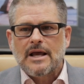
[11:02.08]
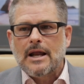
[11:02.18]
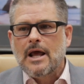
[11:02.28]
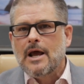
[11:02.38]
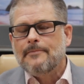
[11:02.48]

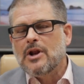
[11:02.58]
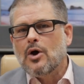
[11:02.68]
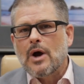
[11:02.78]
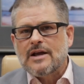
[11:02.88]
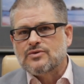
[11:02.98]
that,
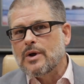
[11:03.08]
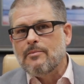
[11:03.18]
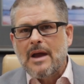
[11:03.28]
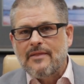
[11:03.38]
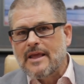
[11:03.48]
as we
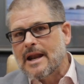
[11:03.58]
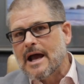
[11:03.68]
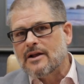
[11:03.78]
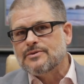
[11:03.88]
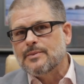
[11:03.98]
made the
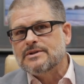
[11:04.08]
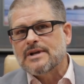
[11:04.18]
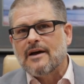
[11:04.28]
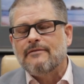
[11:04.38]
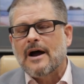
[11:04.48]
announcements,
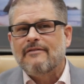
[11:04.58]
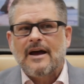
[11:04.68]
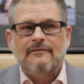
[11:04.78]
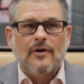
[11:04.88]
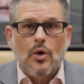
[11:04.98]
I've
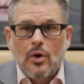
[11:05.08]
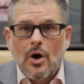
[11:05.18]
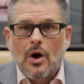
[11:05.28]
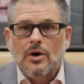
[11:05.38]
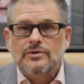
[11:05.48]
had phone
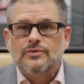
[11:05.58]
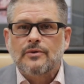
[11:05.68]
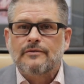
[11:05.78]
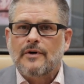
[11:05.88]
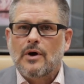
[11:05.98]
calls
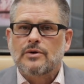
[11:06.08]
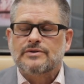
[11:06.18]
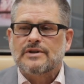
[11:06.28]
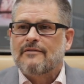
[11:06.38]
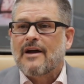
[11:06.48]
with
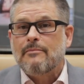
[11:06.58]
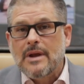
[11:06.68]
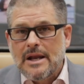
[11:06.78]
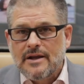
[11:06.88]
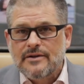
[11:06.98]
folks, I've had
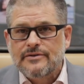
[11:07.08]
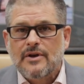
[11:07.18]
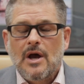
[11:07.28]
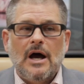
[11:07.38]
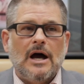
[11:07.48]
meetings,
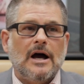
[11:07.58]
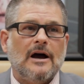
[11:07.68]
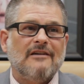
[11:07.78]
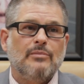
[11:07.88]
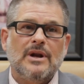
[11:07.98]

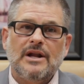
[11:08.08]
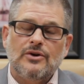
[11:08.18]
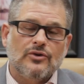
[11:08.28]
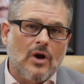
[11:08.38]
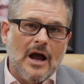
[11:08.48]
I've been in
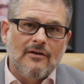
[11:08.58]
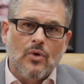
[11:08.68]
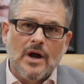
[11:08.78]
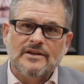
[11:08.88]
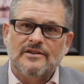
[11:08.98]
your
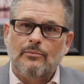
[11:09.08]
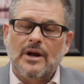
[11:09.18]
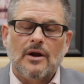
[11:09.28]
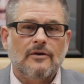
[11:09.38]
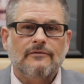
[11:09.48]
driveways, I've
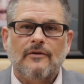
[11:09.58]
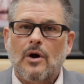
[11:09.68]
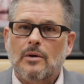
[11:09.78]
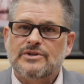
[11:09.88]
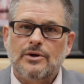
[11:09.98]
been on your
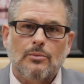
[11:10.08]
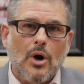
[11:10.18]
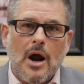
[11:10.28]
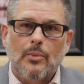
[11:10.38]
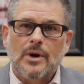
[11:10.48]
farms and your
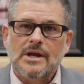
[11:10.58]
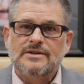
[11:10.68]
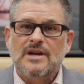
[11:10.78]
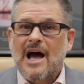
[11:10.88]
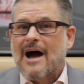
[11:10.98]

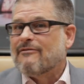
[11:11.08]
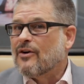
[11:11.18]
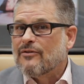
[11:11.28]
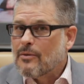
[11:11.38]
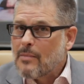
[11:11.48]
properties, I've
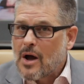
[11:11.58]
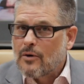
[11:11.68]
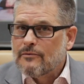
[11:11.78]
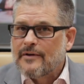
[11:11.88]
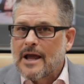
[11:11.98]
heard from my
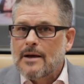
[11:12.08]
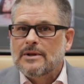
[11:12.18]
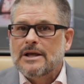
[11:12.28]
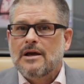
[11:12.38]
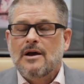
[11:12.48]
own
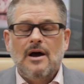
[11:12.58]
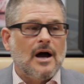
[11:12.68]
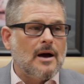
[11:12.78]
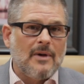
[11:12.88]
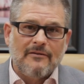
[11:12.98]
family,
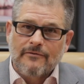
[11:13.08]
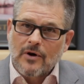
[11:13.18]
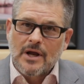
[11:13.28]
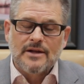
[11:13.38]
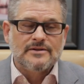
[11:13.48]
my
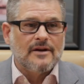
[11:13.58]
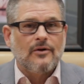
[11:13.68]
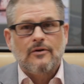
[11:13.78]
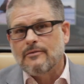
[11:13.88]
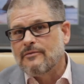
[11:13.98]
friends, I've
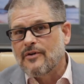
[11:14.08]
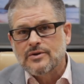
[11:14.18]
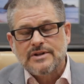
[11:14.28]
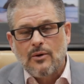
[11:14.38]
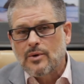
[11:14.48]
heard from
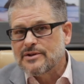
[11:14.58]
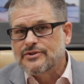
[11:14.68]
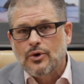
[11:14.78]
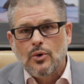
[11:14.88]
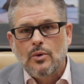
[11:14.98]
folks that I went to
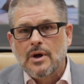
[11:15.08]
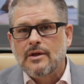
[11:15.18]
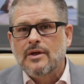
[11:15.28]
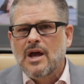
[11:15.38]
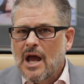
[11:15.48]
school
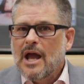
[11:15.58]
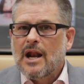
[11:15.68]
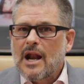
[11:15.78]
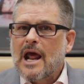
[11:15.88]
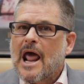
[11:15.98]
with,
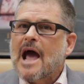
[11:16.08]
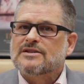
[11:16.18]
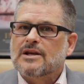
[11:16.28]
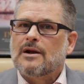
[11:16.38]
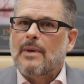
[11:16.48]
and
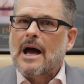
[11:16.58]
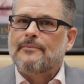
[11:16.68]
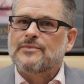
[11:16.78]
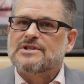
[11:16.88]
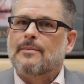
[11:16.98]
asking
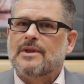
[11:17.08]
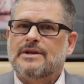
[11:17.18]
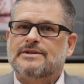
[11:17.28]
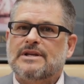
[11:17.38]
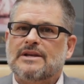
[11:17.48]
about some of
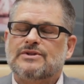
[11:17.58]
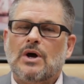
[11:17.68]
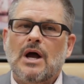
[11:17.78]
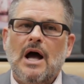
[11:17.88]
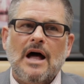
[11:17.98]
these things.
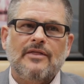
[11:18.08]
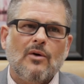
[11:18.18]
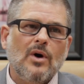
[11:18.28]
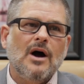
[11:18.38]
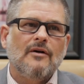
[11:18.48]
So I
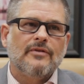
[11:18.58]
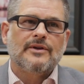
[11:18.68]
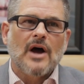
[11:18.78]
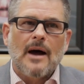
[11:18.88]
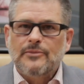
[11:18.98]
thought, well, of the
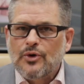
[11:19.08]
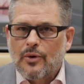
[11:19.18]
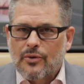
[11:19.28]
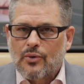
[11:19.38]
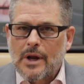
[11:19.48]
top 2
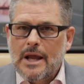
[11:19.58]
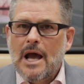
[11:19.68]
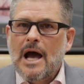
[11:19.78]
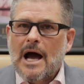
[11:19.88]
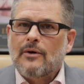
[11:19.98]
or 3,
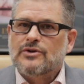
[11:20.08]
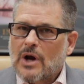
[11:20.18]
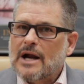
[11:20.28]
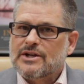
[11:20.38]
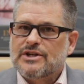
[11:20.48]
I would
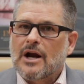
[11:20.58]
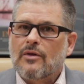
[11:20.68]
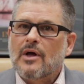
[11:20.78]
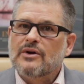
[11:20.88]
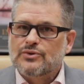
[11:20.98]
try to
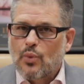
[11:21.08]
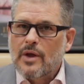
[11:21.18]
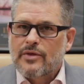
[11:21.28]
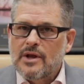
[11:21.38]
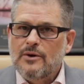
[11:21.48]
share those
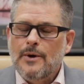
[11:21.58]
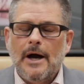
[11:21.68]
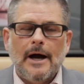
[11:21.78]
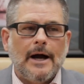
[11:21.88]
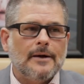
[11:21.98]
with you
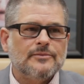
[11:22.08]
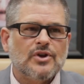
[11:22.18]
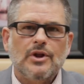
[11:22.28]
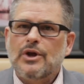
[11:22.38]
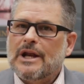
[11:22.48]

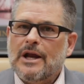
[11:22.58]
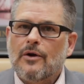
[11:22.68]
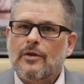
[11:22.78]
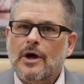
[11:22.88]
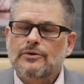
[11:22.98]
so that you could
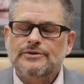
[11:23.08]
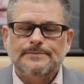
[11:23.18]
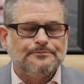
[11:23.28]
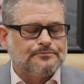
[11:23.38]
hear those.